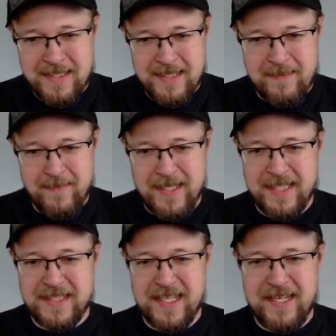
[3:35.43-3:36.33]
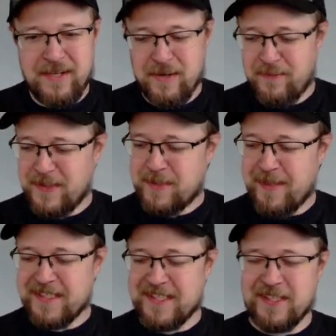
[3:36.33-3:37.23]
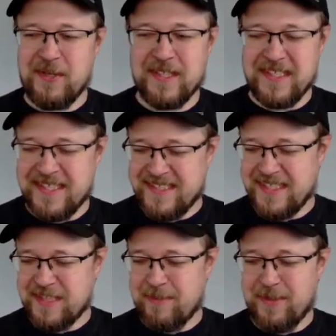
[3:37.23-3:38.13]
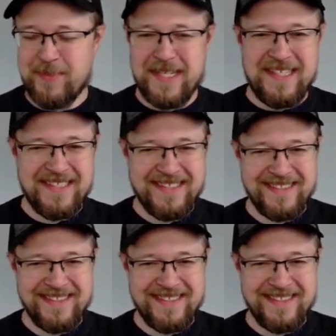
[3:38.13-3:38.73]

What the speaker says: and then signing off expenses and holidays. That's about me.